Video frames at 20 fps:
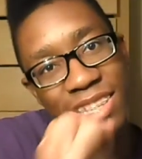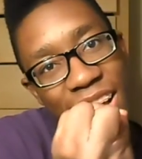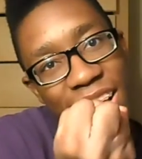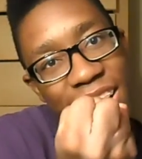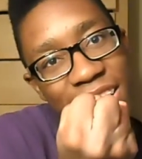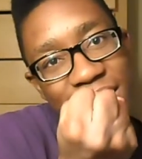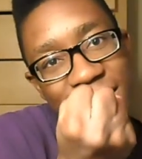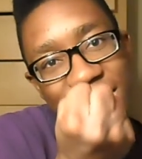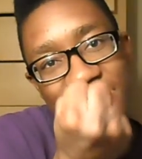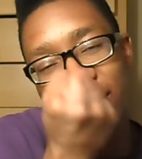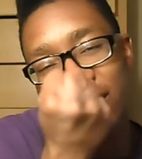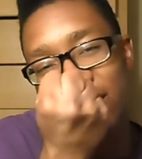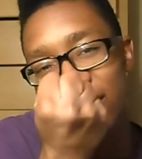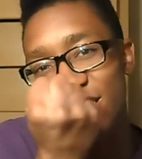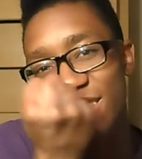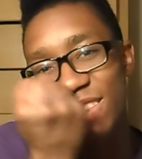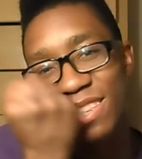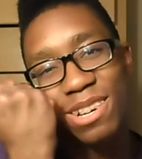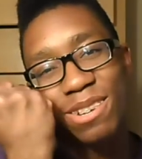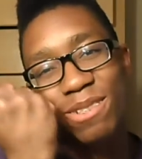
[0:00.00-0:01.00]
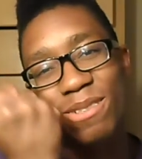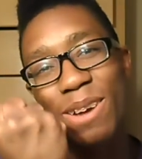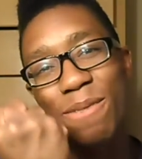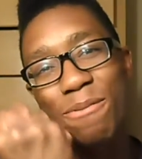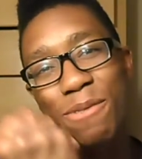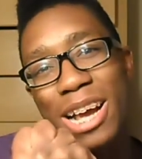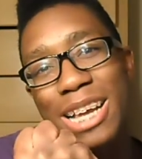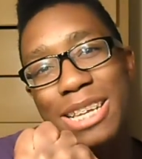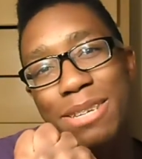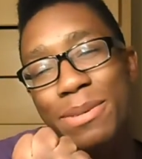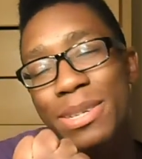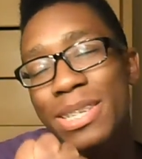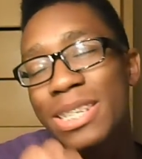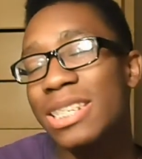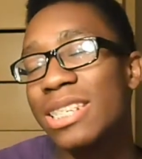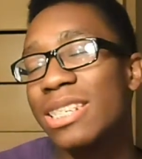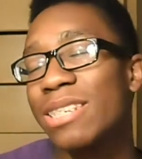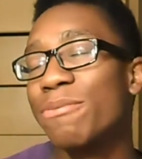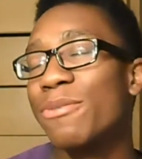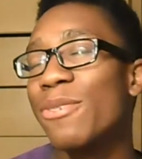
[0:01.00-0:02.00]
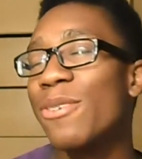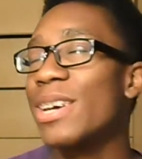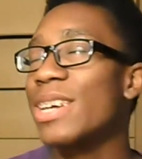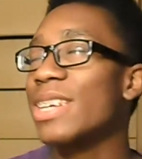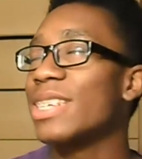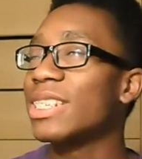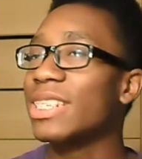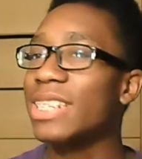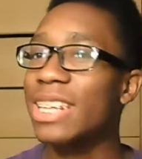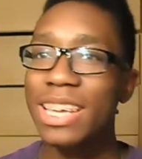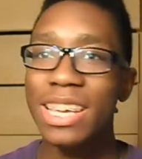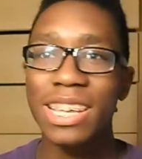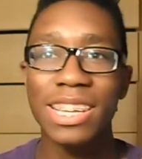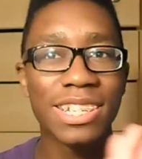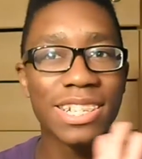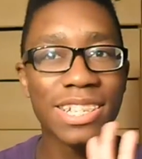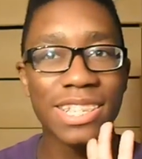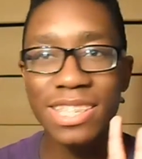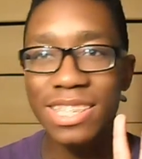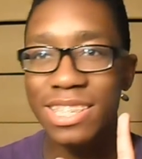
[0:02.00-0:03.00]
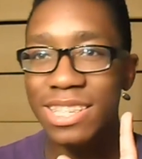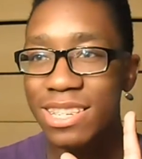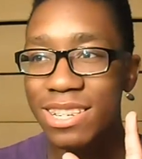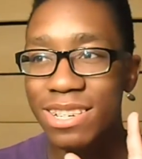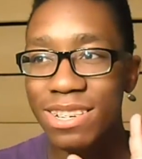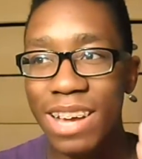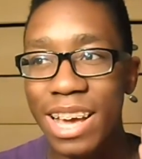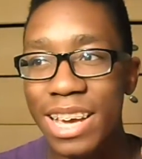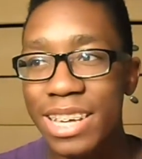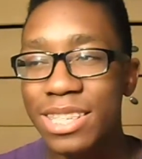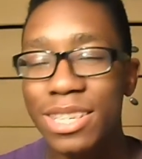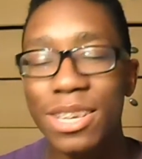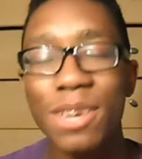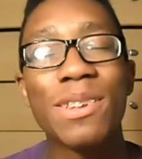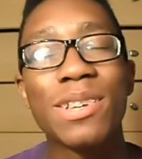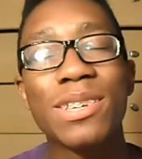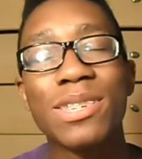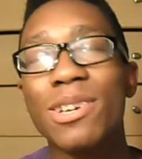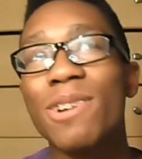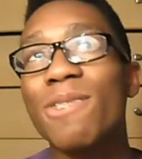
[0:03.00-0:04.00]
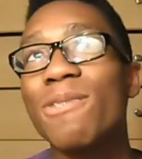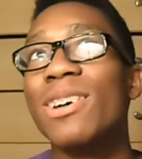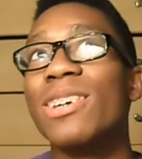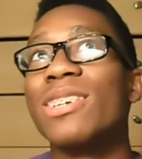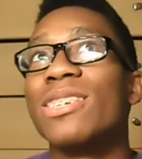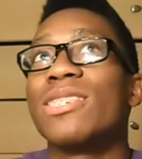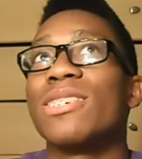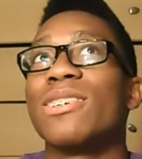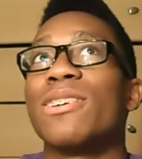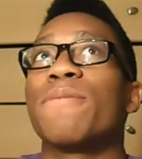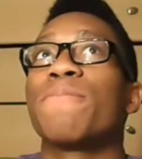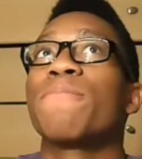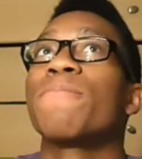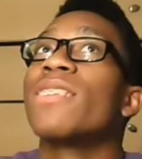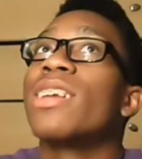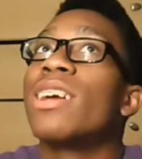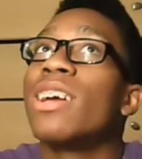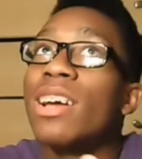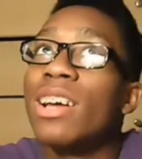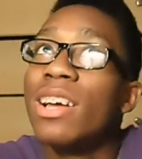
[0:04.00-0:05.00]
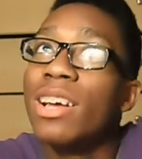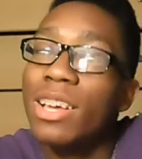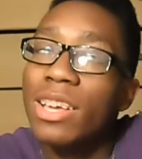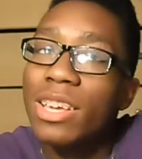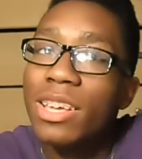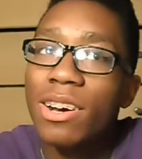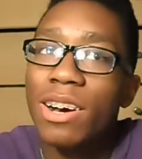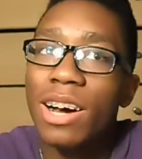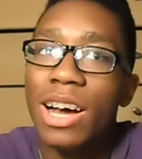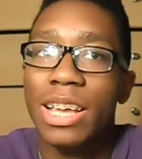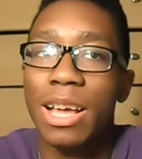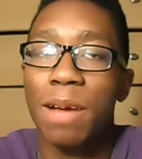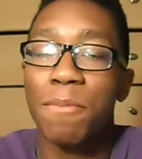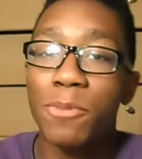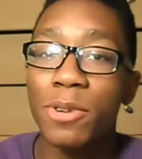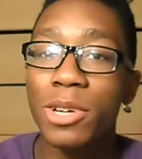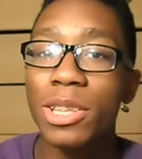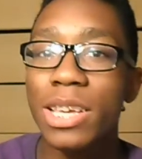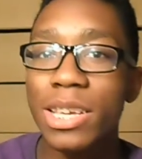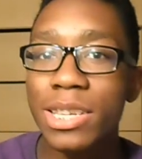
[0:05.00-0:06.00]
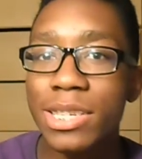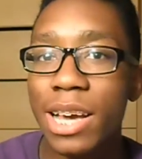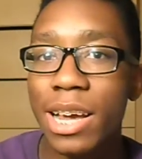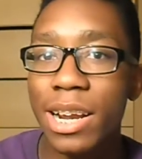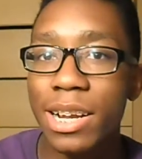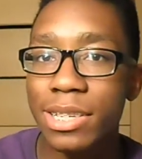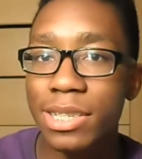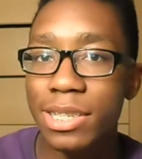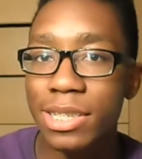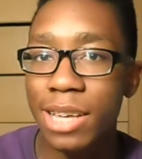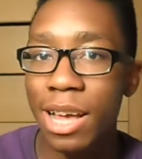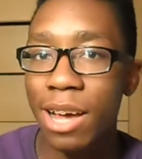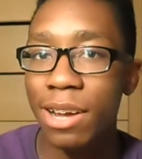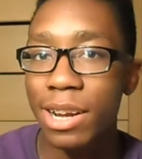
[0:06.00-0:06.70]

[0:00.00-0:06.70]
tightness, that, you know, that raspiness in the voice, and they can just, you know, execute it so well. So, you know, I'm really excited to